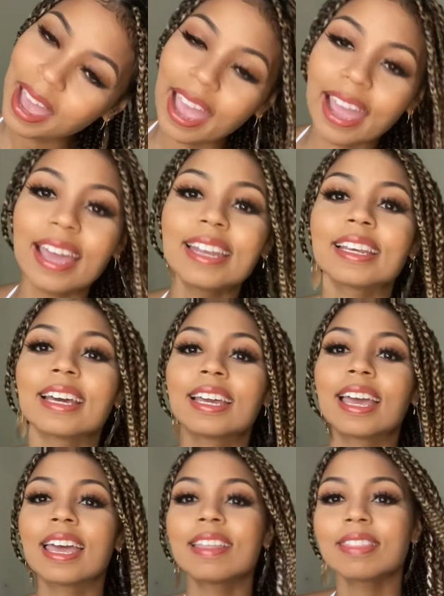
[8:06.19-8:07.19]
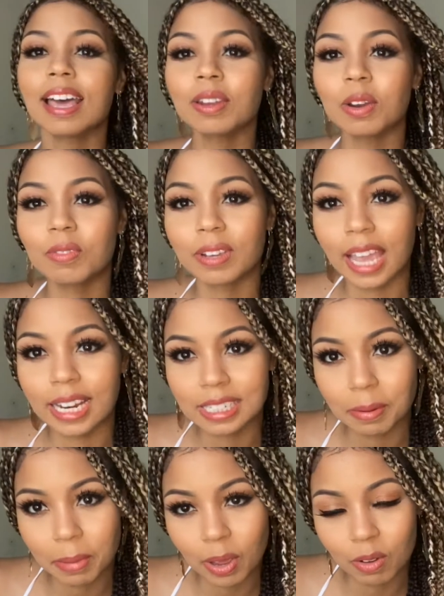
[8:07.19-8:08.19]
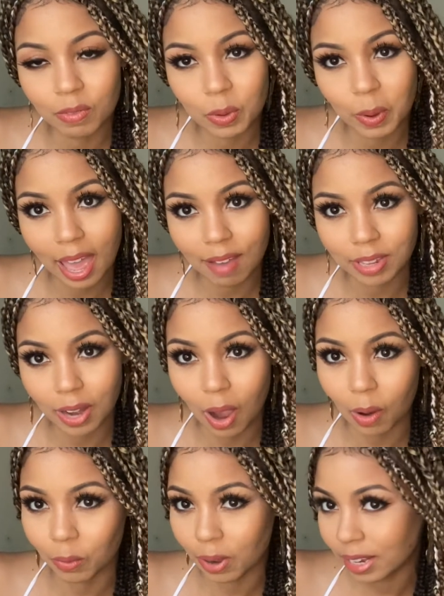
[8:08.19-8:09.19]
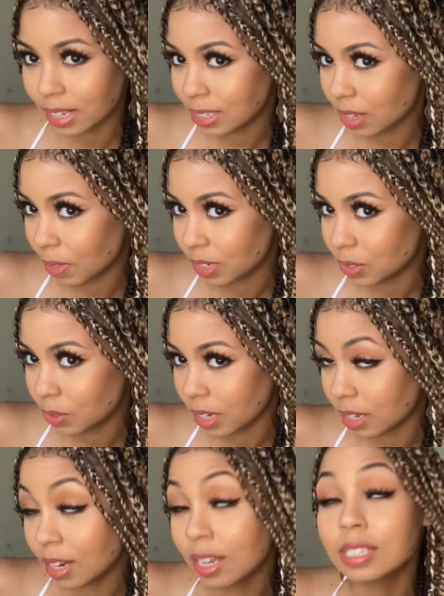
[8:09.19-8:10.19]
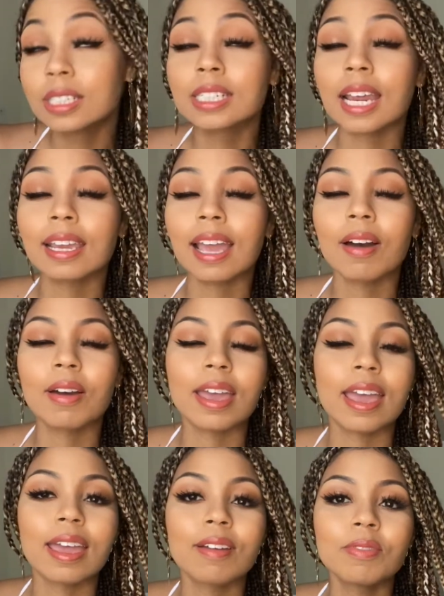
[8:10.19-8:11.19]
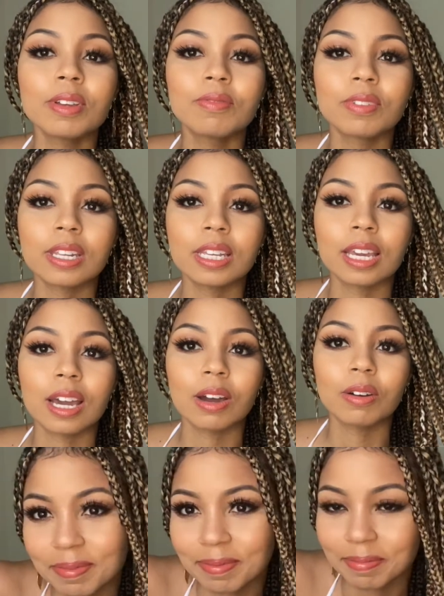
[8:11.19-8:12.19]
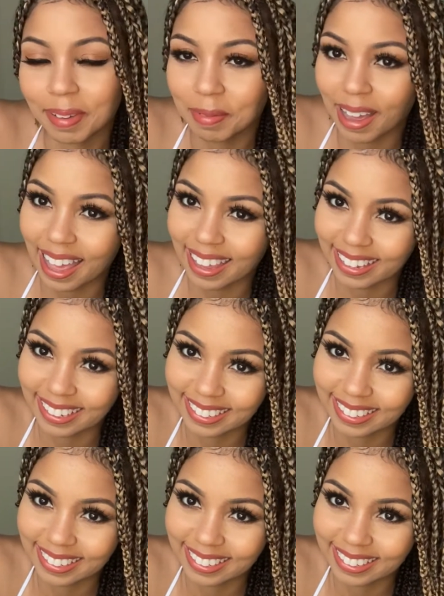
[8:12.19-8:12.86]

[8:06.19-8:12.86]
and hit that notification bell if you haven't already so that you can check out every video. Bye-bye.